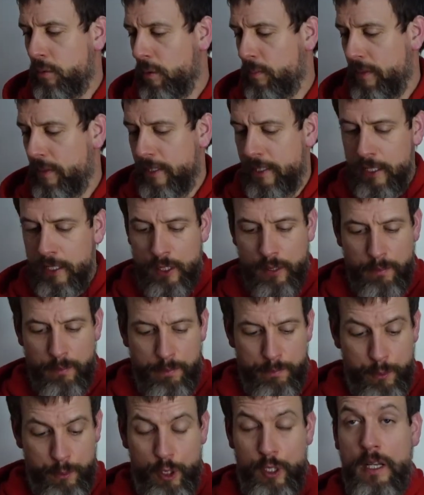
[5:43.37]
one up, this is
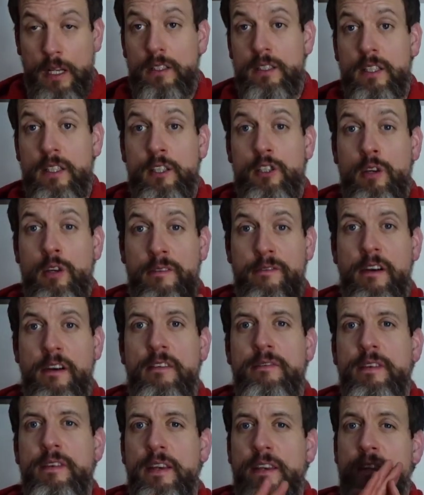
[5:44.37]
number just outside the top
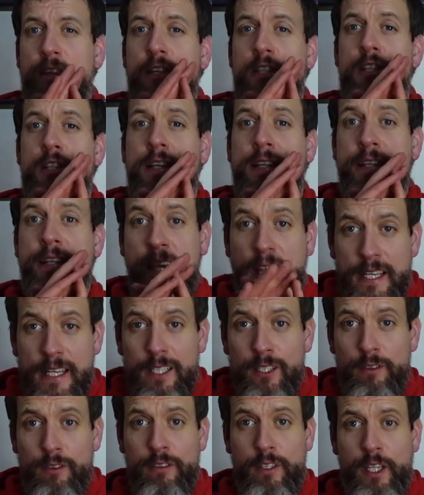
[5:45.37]
five. And this is again
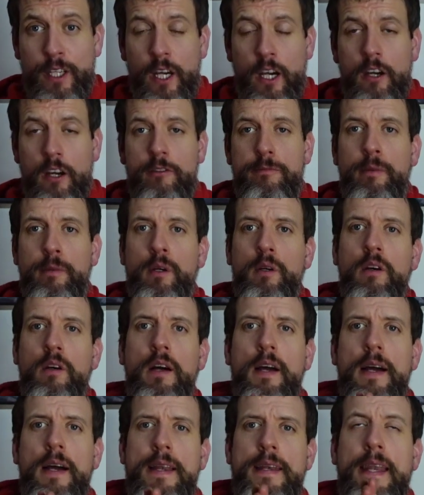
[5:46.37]
another curveball.
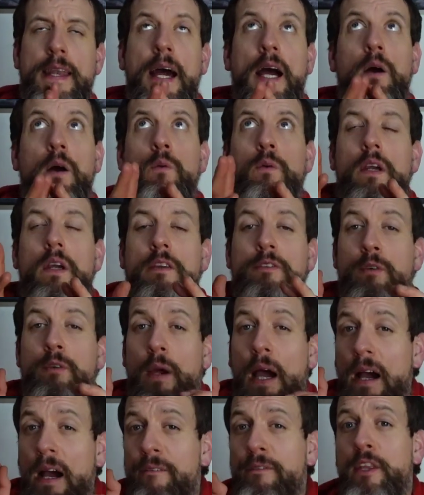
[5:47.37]
Now, if you
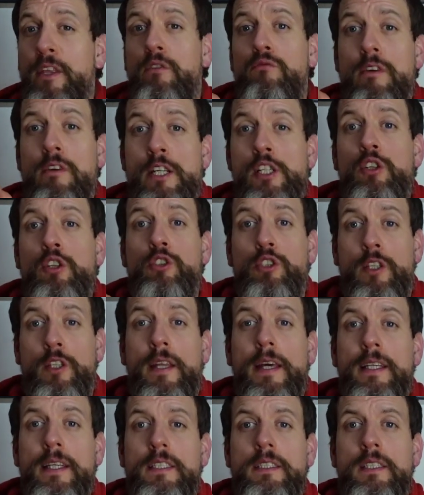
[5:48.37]
have the original to
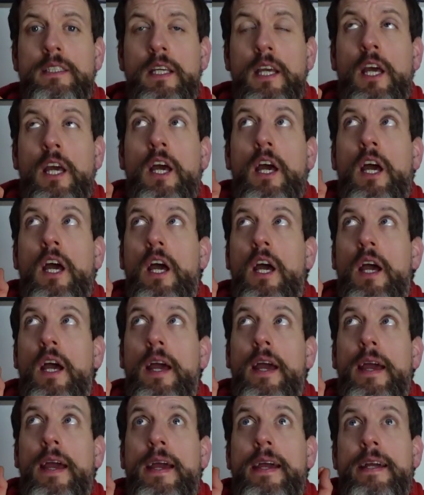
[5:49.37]
this,
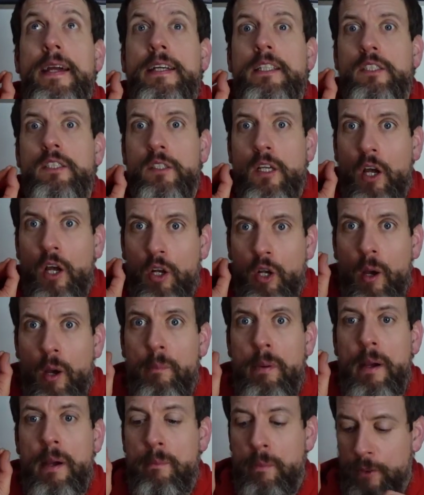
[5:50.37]
it's a lot
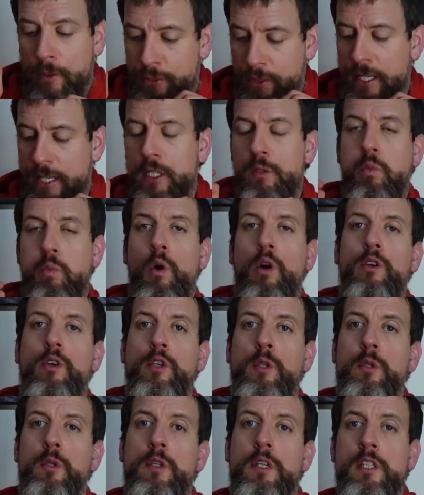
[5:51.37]
better. But this
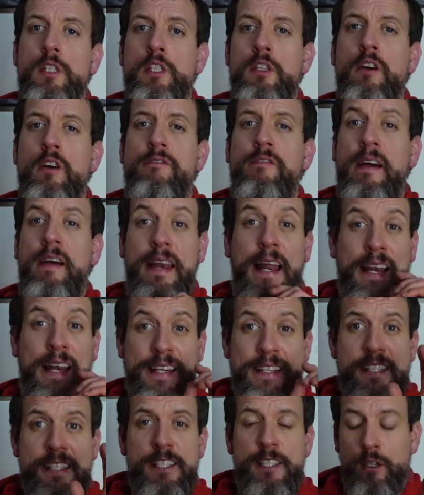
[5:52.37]
one you can still find, and
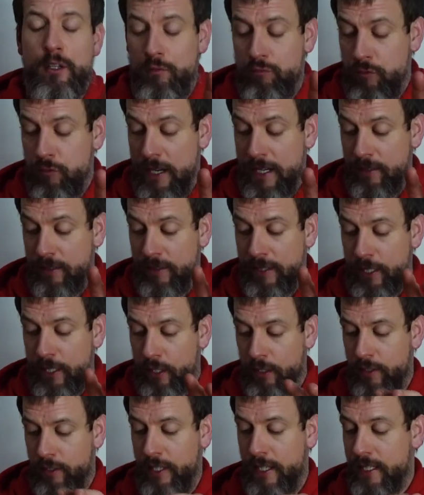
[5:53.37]
it's still really, really
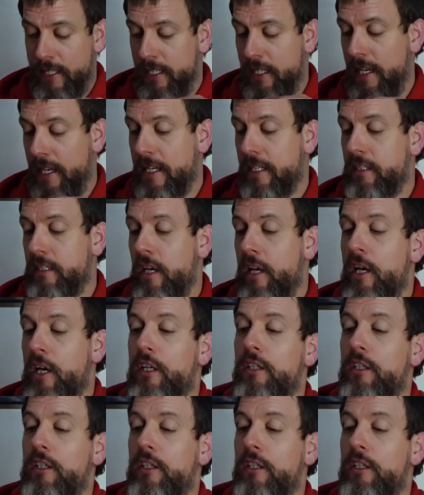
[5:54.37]
good. This is